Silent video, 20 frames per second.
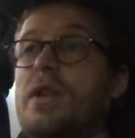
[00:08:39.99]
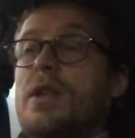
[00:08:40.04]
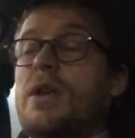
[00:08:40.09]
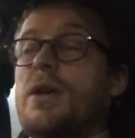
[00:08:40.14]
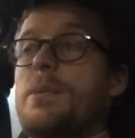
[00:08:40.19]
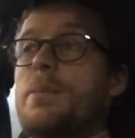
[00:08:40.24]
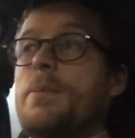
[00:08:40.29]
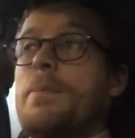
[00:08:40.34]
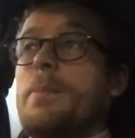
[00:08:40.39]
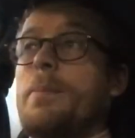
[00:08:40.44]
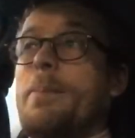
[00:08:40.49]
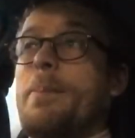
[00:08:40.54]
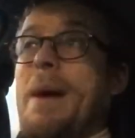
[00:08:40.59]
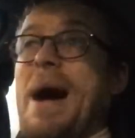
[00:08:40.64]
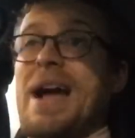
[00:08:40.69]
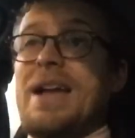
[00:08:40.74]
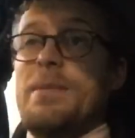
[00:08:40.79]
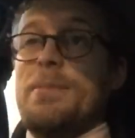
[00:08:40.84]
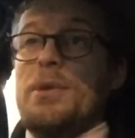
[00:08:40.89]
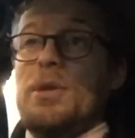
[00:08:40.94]
the
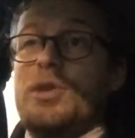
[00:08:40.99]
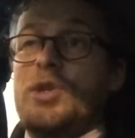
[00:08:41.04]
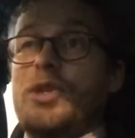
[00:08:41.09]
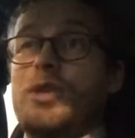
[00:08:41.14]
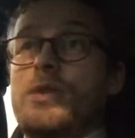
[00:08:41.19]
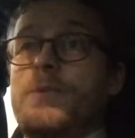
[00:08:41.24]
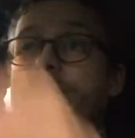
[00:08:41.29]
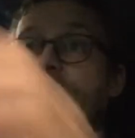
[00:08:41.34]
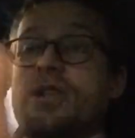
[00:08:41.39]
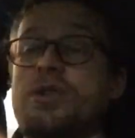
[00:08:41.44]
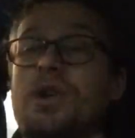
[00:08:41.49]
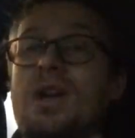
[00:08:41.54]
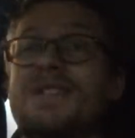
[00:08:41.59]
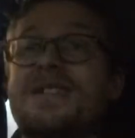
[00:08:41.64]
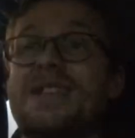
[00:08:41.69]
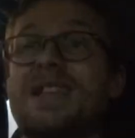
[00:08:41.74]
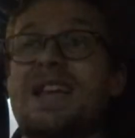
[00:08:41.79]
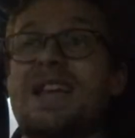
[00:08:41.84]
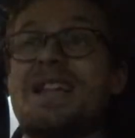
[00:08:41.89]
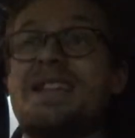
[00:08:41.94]
Bible should be
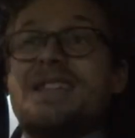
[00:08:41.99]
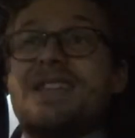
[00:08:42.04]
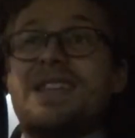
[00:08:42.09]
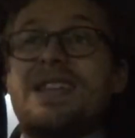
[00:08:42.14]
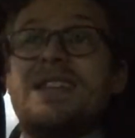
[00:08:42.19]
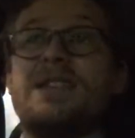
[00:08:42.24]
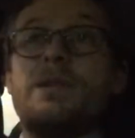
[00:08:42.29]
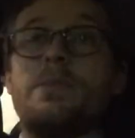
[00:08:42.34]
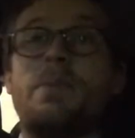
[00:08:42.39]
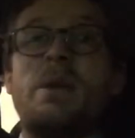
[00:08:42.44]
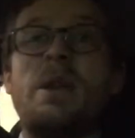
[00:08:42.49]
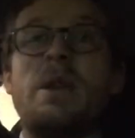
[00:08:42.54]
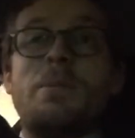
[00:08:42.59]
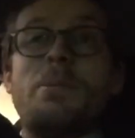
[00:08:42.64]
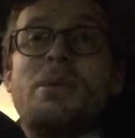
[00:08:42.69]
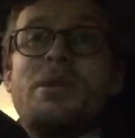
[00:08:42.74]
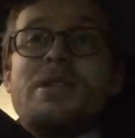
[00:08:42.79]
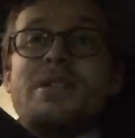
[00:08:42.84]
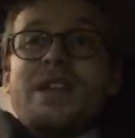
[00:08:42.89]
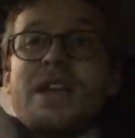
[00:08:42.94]
translated into
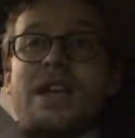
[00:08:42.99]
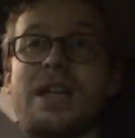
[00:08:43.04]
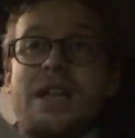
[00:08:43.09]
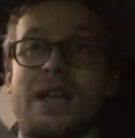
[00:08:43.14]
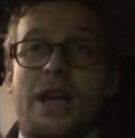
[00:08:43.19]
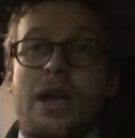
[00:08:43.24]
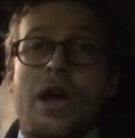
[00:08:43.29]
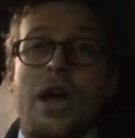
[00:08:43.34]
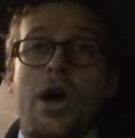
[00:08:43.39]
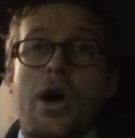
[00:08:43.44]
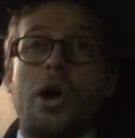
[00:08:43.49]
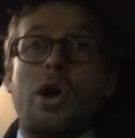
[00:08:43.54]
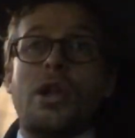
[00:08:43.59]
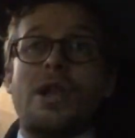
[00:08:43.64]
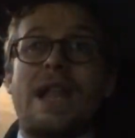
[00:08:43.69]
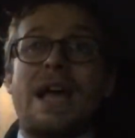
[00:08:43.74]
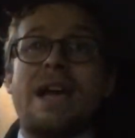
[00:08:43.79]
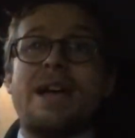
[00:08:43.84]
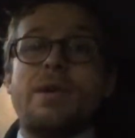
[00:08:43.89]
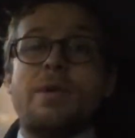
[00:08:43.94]
people's
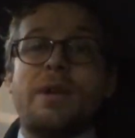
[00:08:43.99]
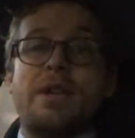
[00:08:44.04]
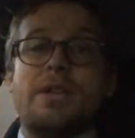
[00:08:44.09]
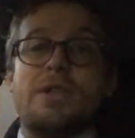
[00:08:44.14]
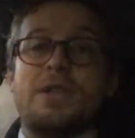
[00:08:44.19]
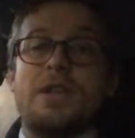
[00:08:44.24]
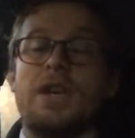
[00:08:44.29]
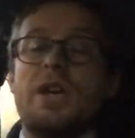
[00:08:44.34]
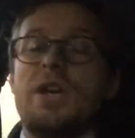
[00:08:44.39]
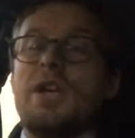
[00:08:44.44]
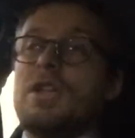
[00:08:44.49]
own language.